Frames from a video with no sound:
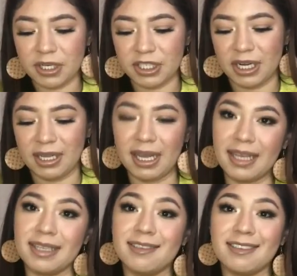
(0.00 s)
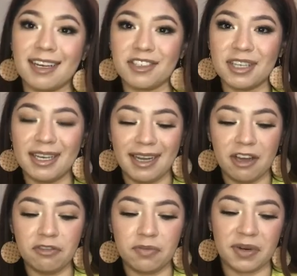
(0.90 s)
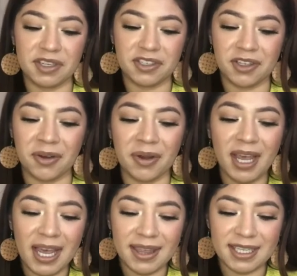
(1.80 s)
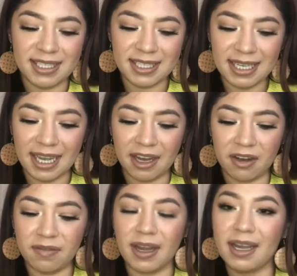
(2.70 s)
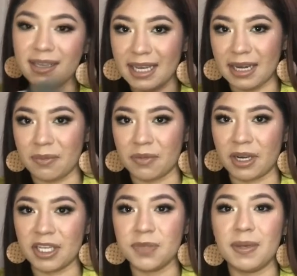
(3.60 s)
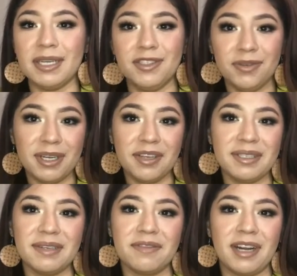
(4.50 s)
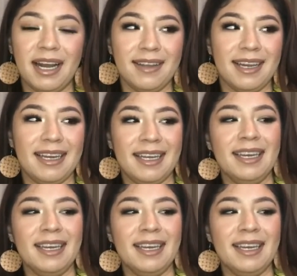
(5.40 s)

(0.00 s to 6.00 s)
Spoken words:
that I like, this is actually an e.l.f. brush. So this is the e.l.f. highlighting brush, but I do not use it for highlighting.